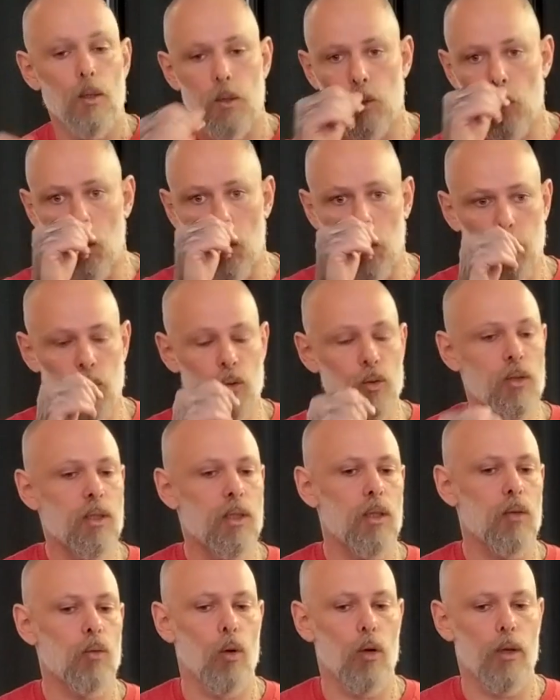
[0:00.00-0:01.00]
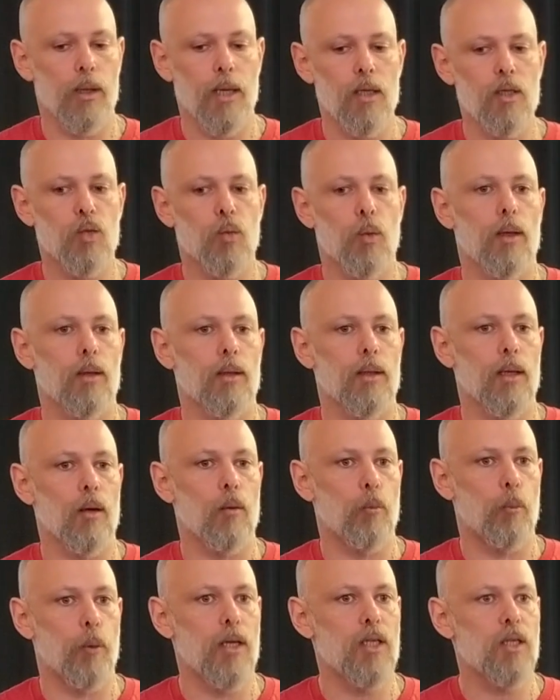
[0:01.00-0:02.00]
So you see workouts where
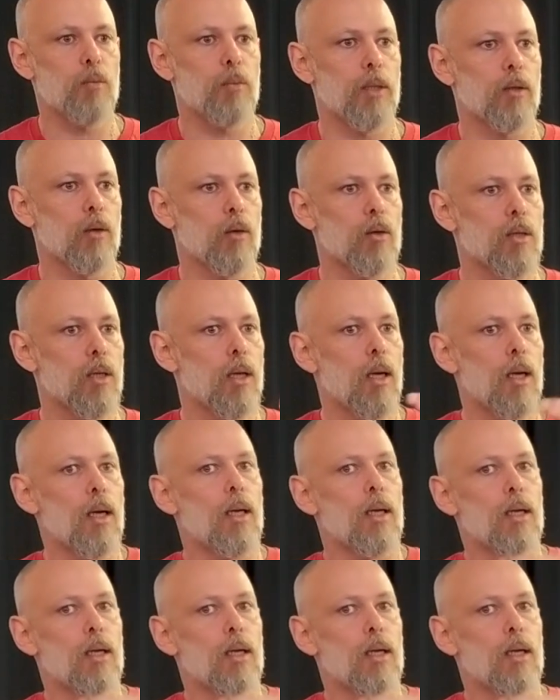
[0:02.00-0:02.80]
they'll pace because